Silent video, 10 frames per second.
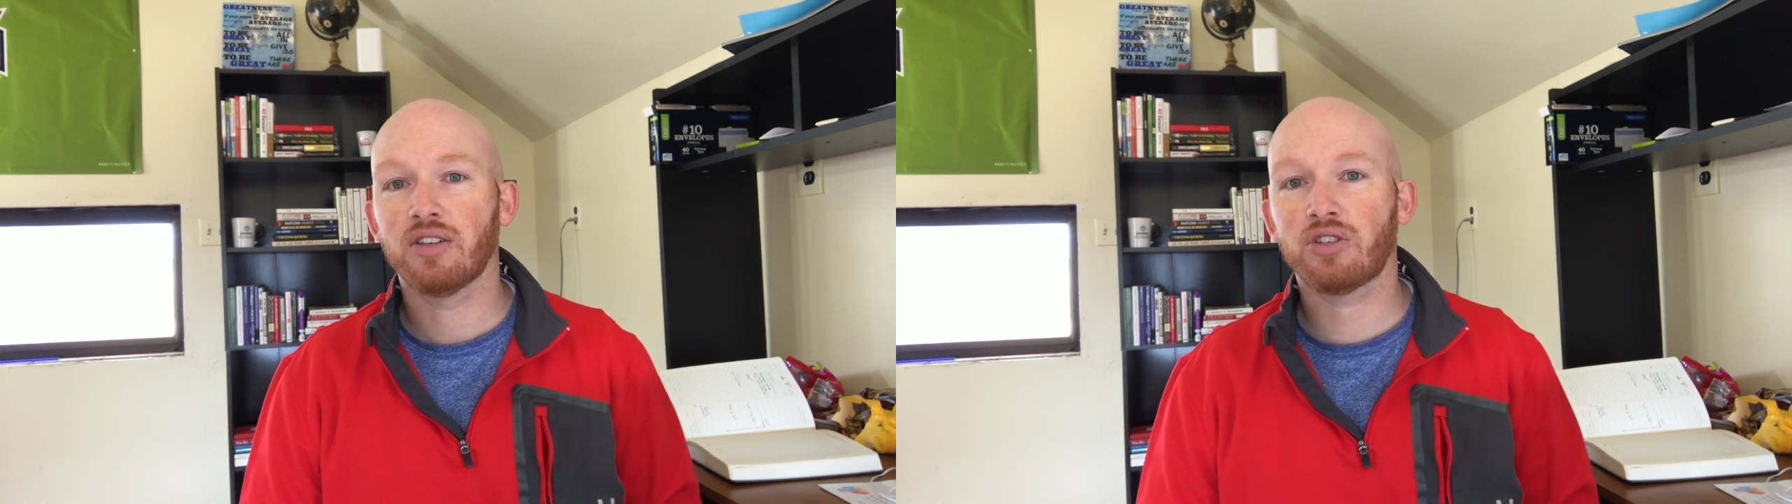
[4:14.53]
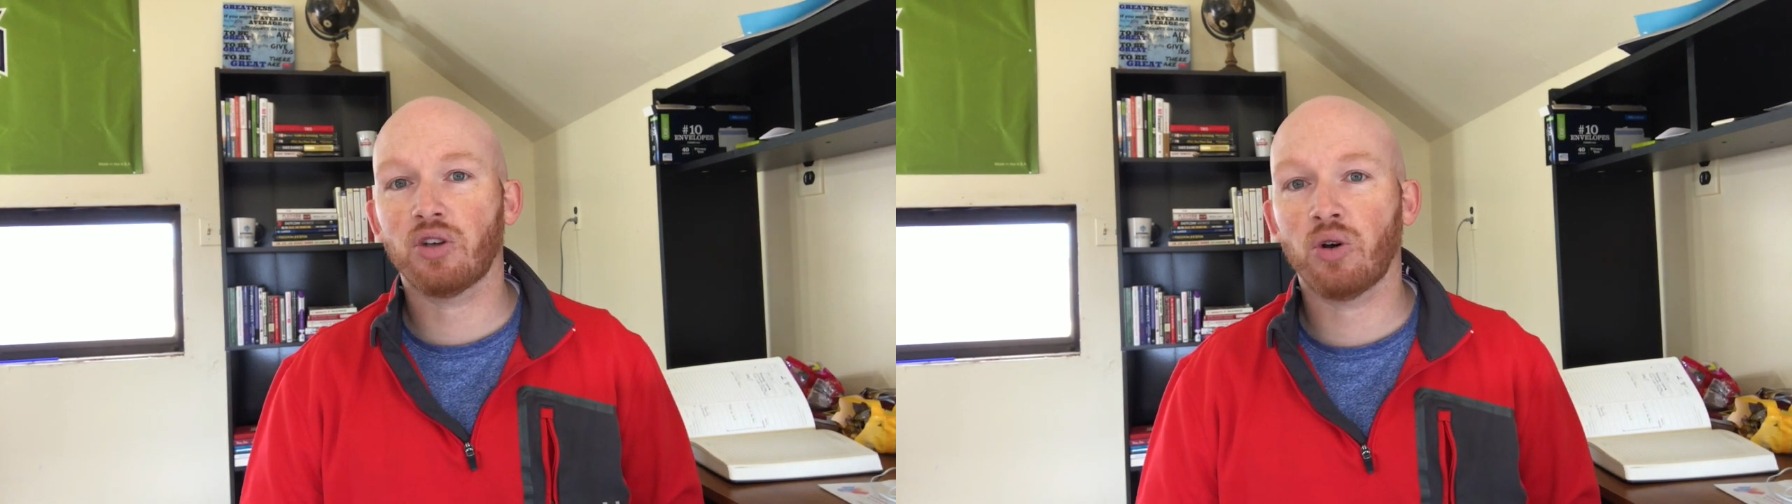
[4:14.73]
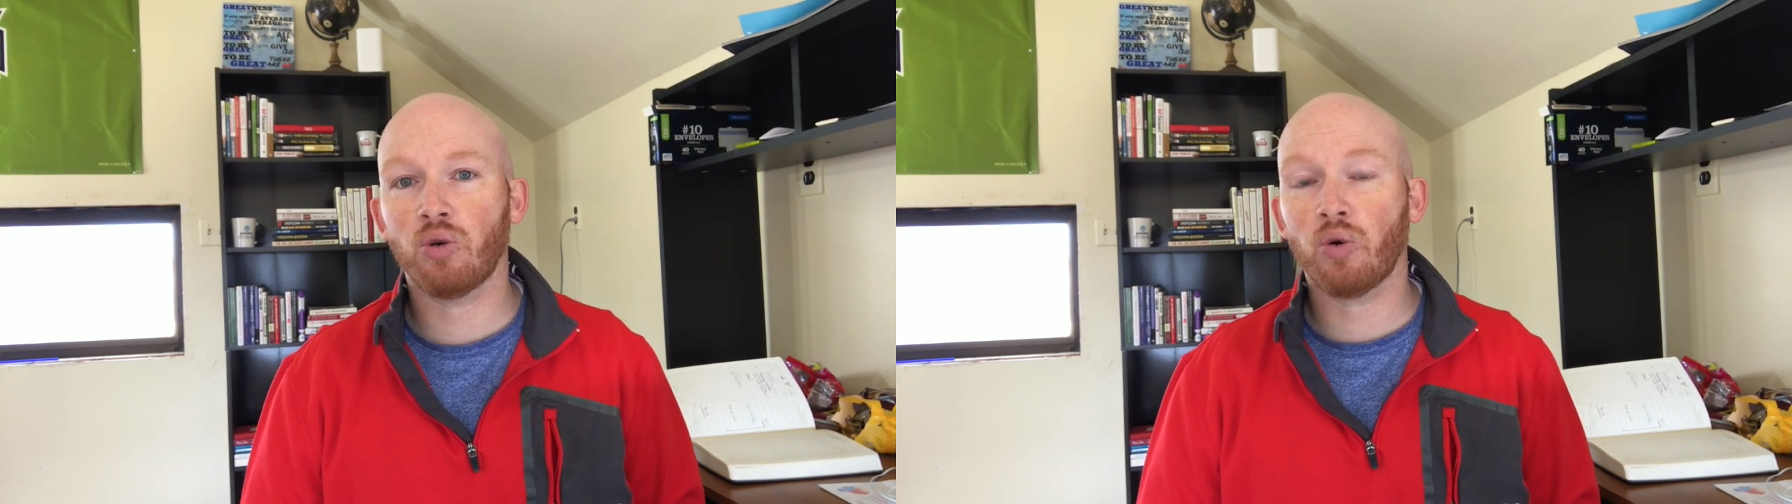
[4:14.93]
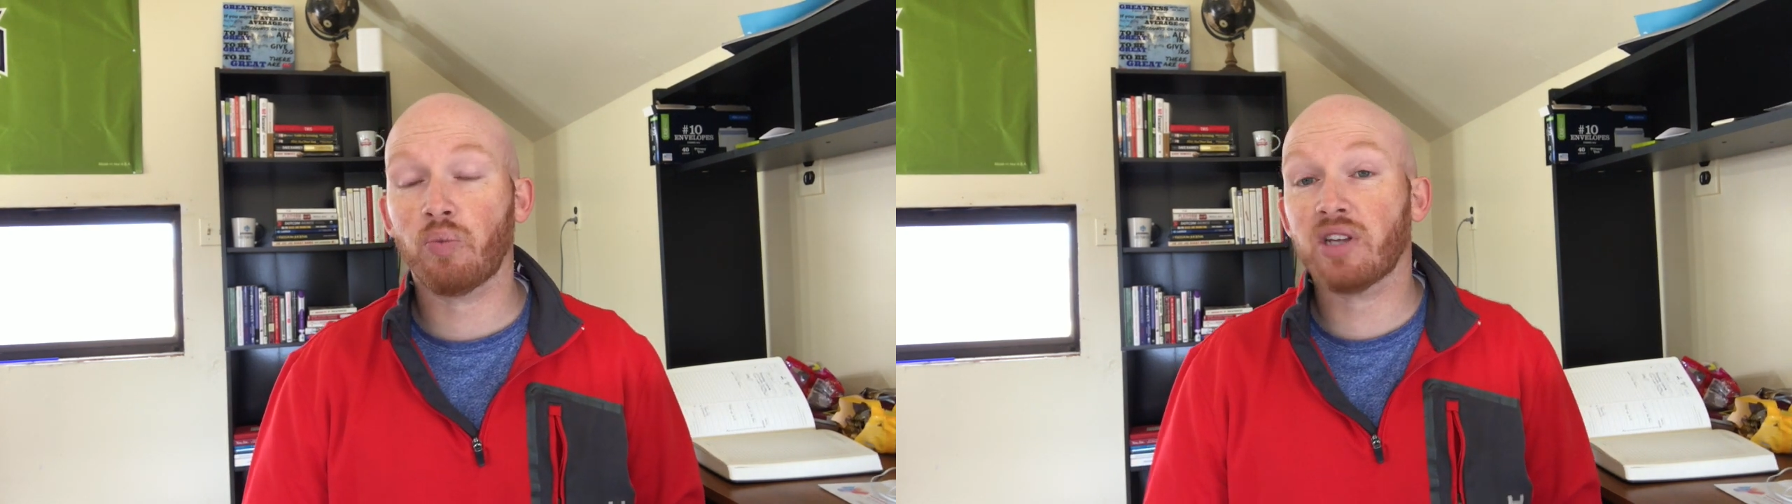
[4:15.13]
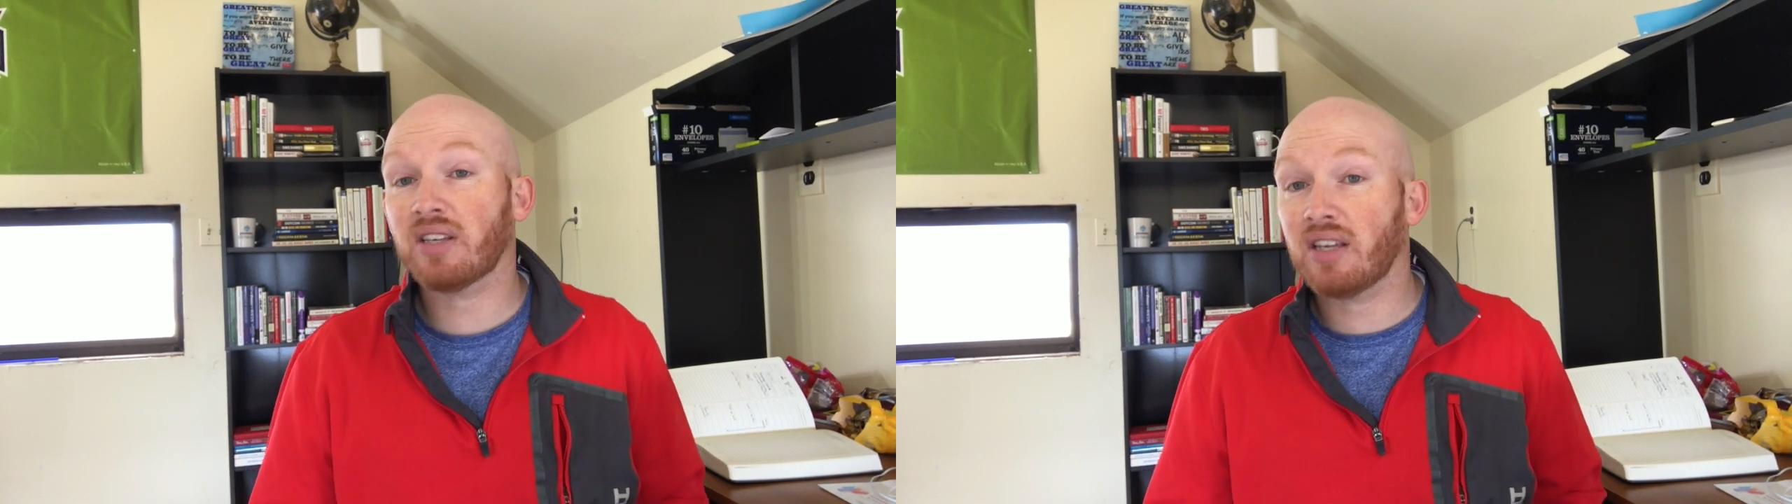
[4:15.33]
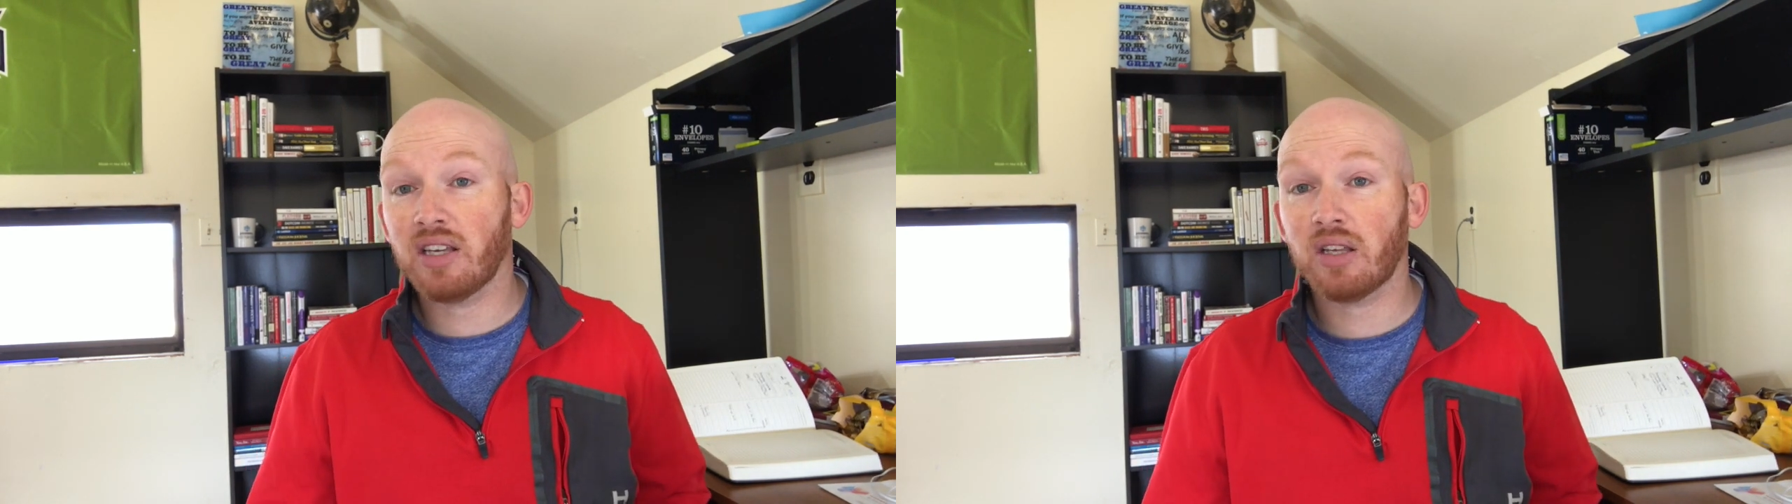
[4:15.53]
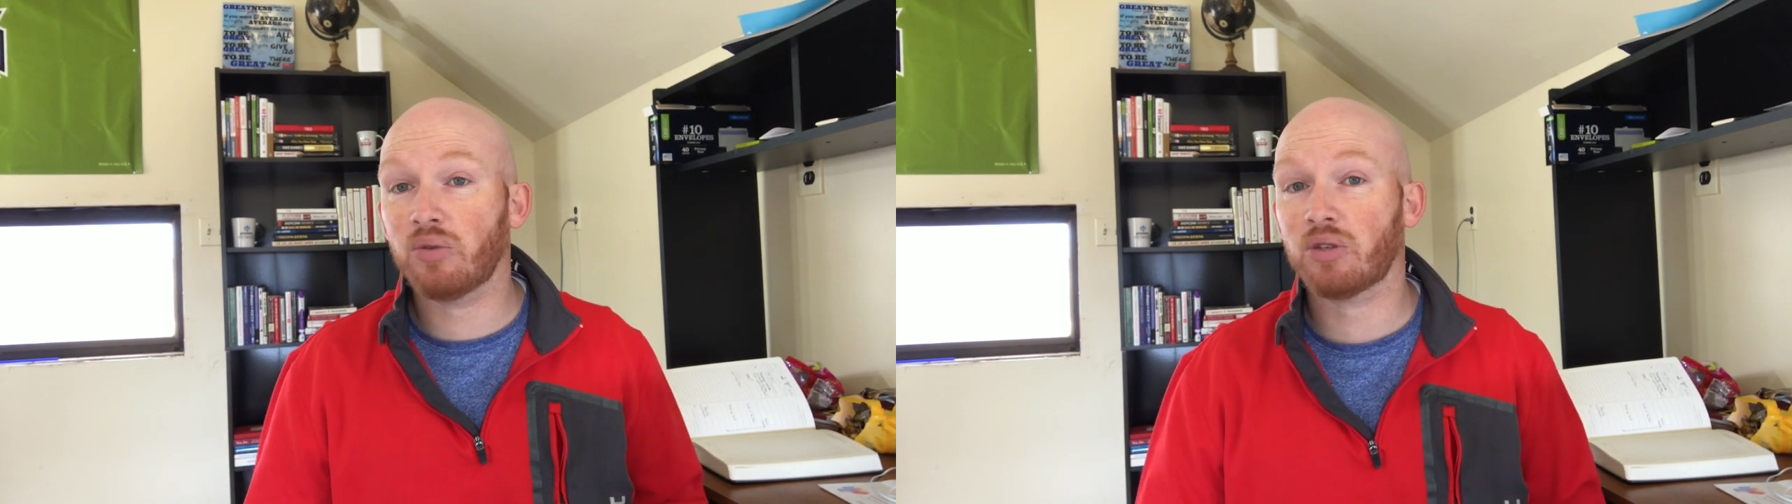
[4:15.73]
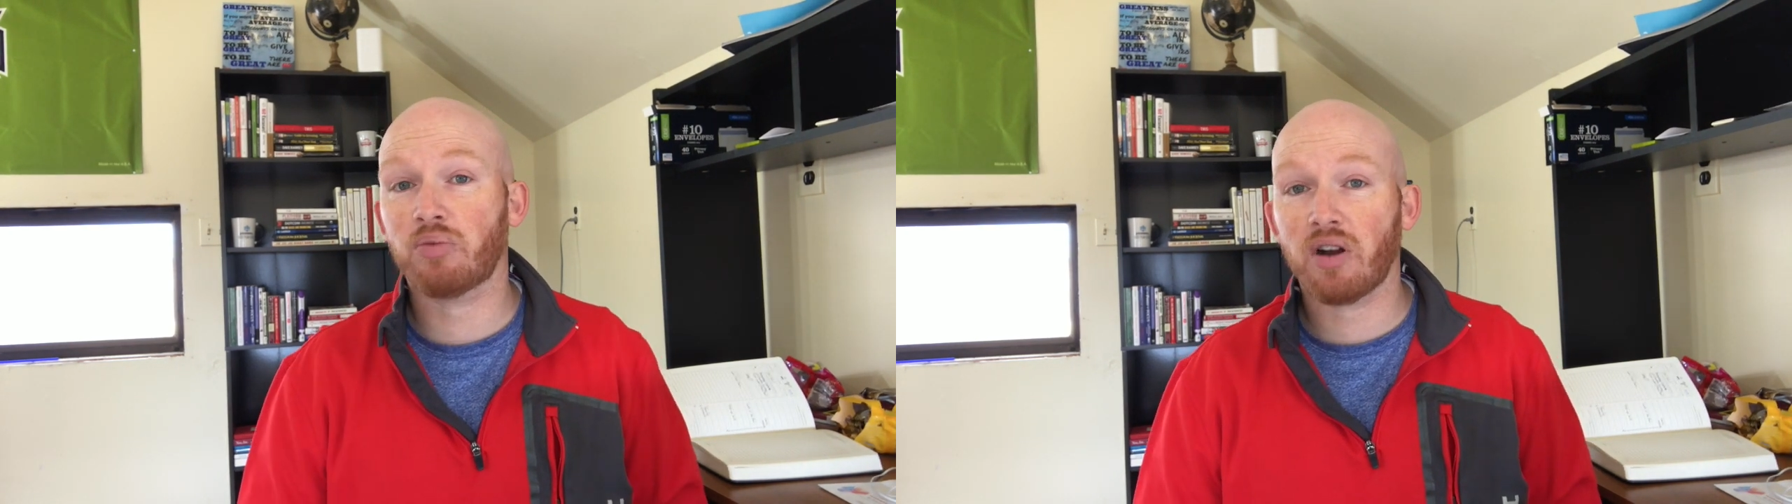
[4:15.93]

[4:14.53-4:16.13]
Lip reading: So President Hinckley was the